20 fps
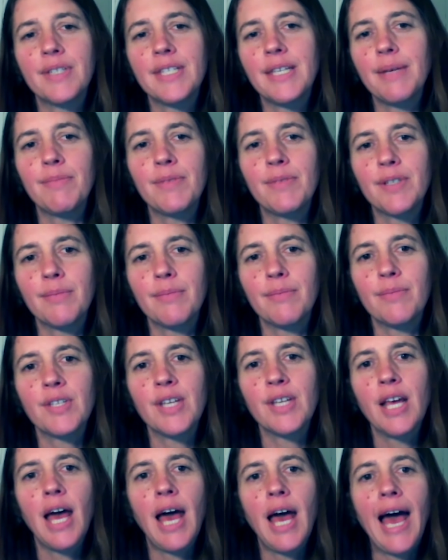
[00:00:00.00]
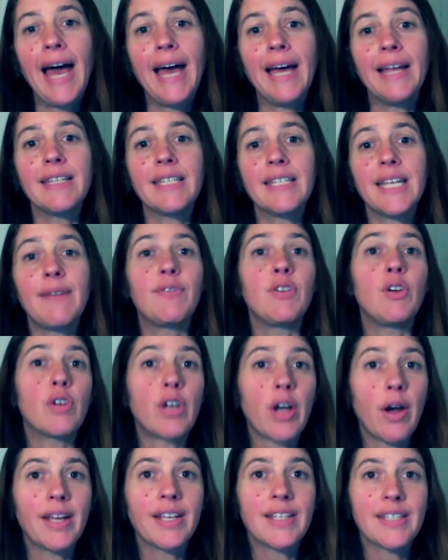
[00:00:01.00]
symptoms. And if you're
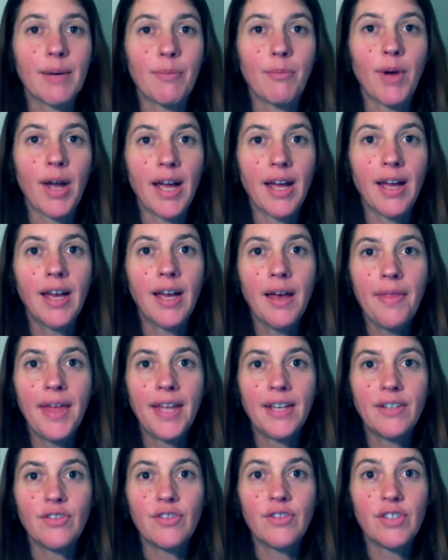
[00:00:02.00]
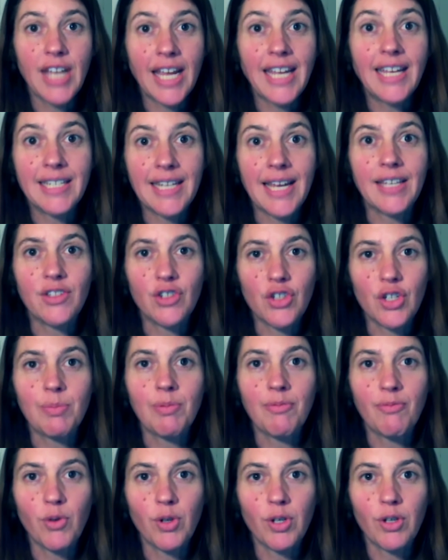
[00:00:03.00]
going somewhere, then take a test
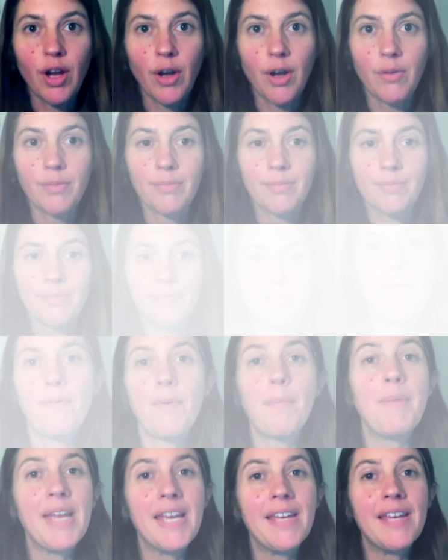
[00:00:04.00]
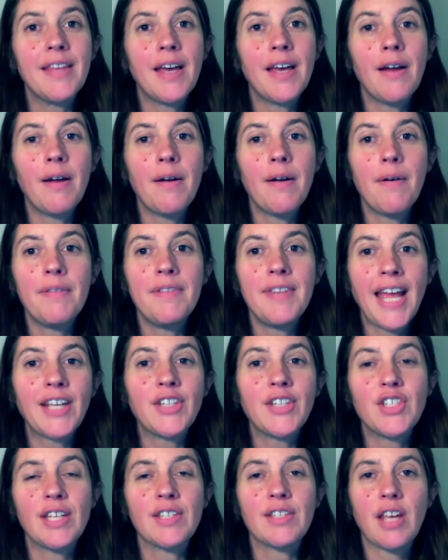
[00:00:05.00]
just before you go. For me, the
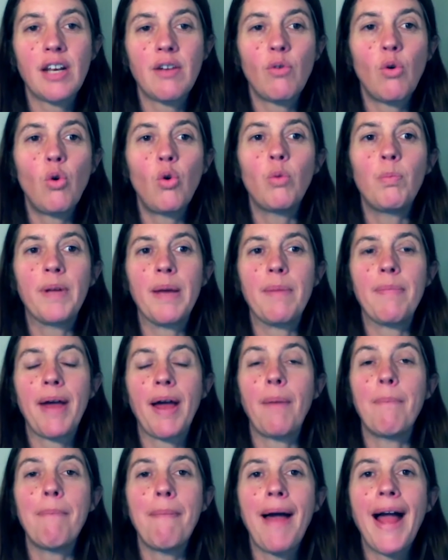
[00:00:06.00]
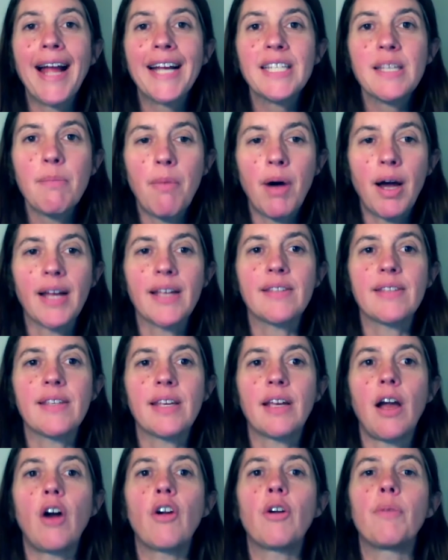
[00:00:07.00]
next year is going to all be about
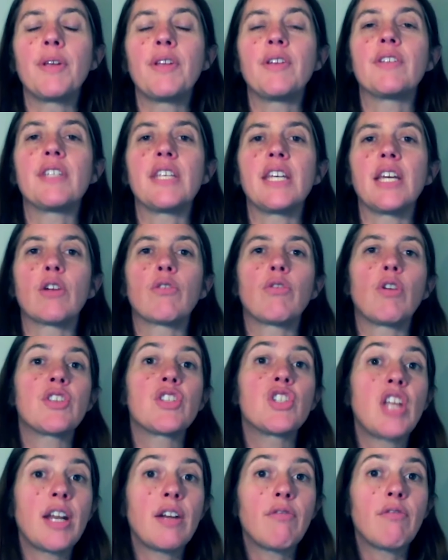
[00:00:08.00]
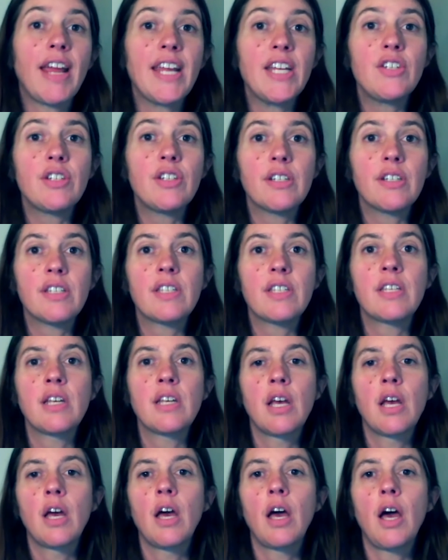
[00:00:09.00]
maximizing our immunity across generations,
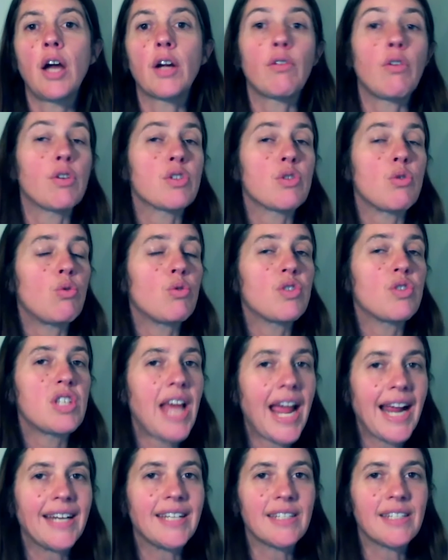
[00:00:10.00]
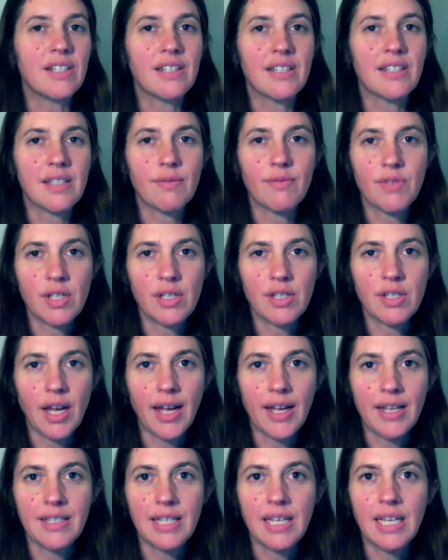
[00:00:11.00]
across all sections of
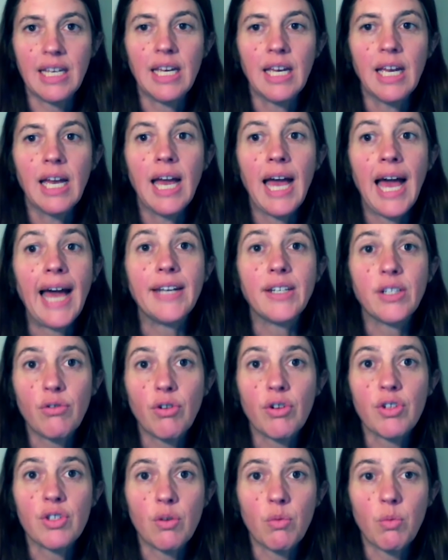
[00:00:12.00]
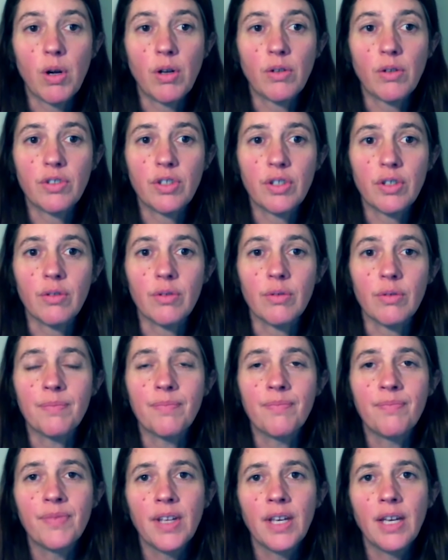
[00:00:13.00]
society and across the world too.